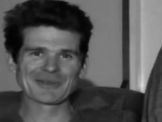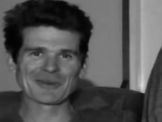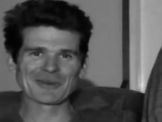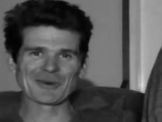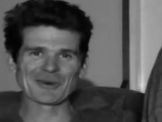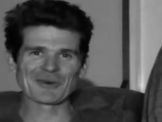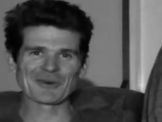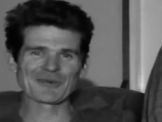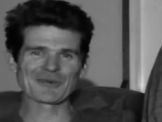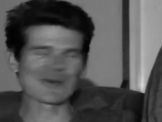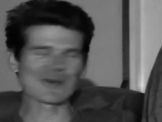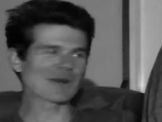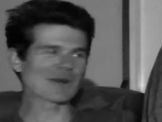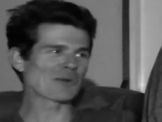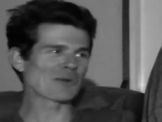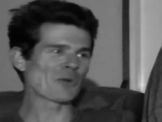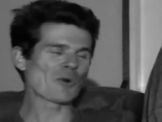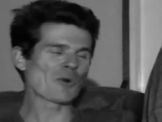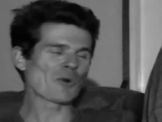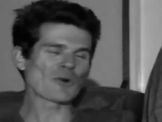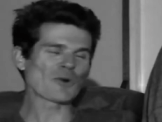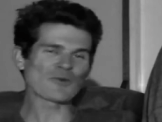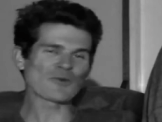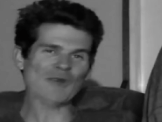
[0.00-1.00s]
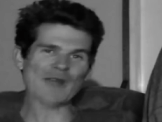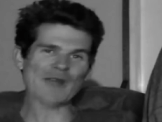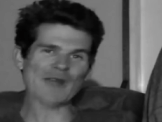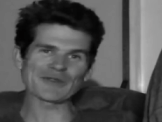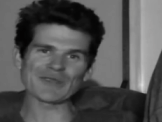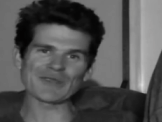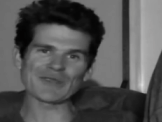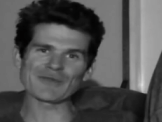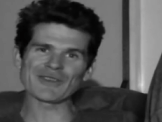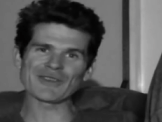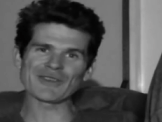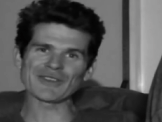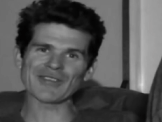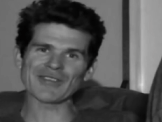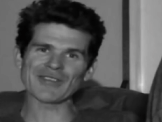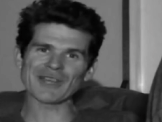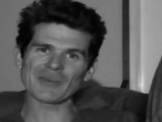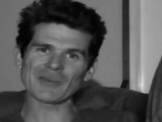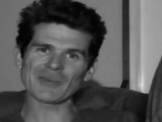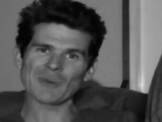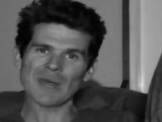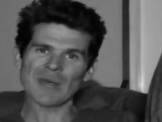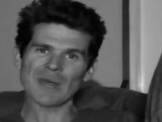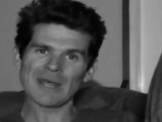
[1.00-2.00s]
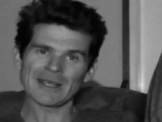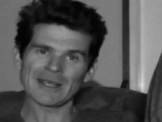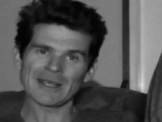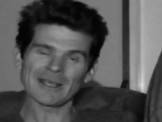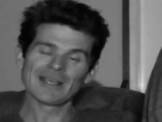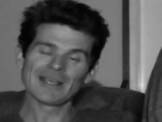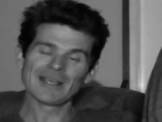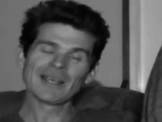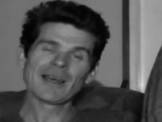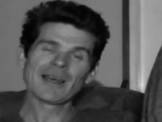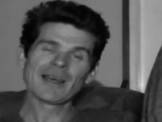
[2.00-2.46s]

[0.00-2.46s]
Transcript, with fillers: do a fucking water fast every second week,